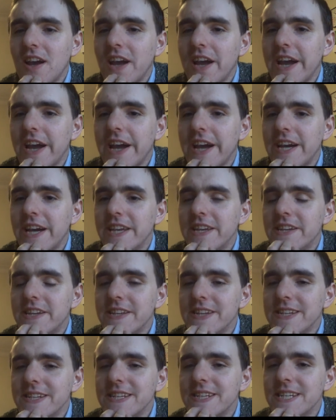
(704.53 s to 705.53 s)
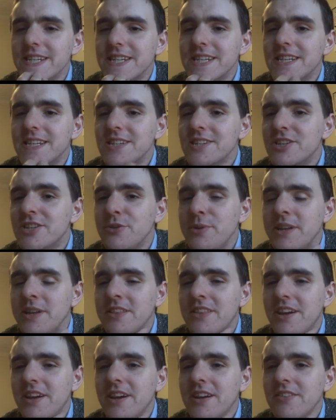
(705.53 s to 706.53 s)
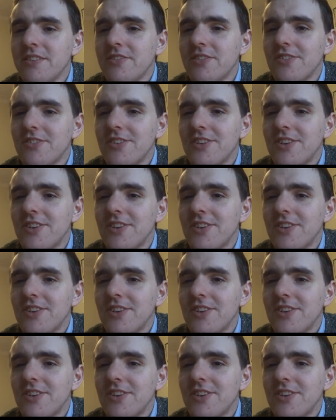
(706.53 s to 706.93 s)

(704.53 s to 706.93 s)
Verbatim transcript: and in doing that,